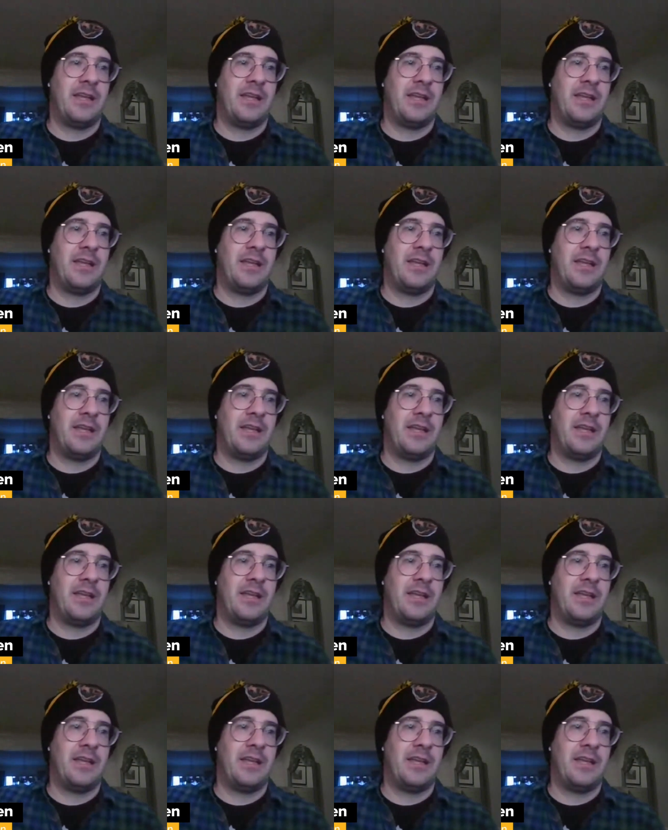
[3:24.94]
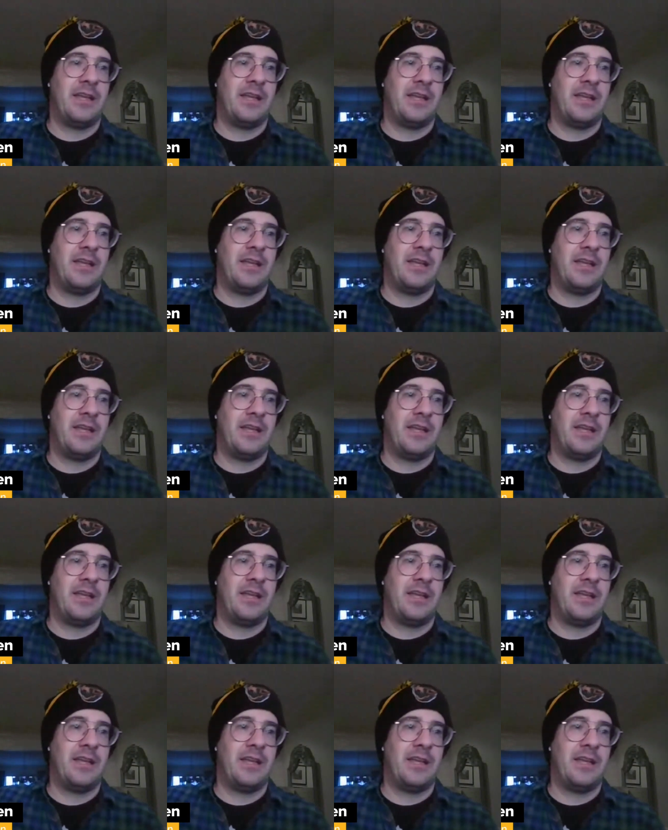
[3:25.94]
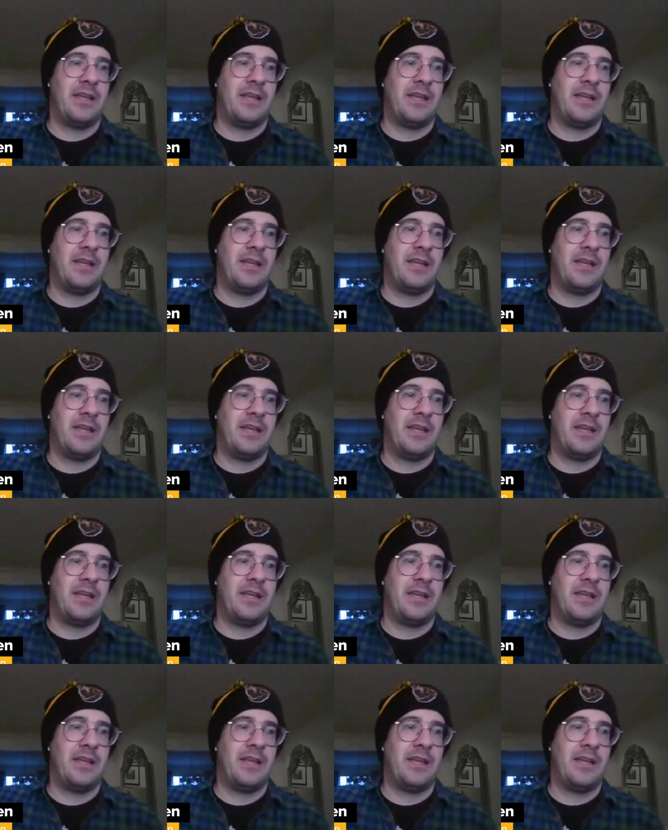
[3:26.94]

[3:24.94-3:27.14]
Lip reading: (no one is talking)